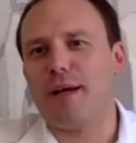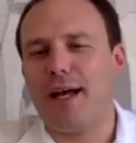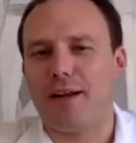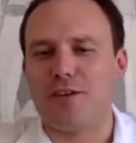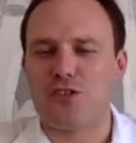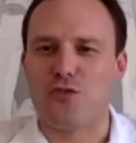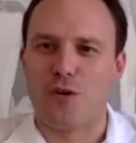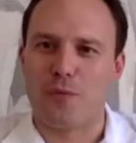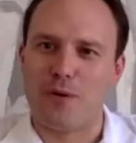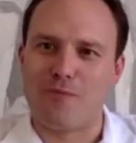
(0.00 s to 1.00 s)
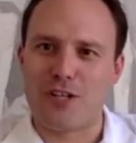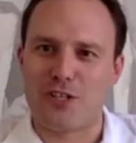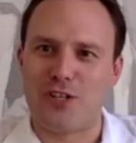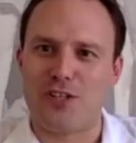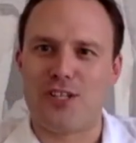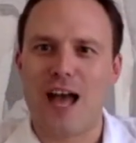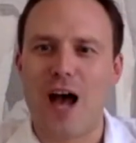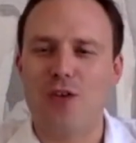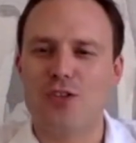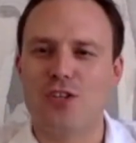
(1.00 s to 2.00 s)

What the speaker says: and an astronomer in residence now. So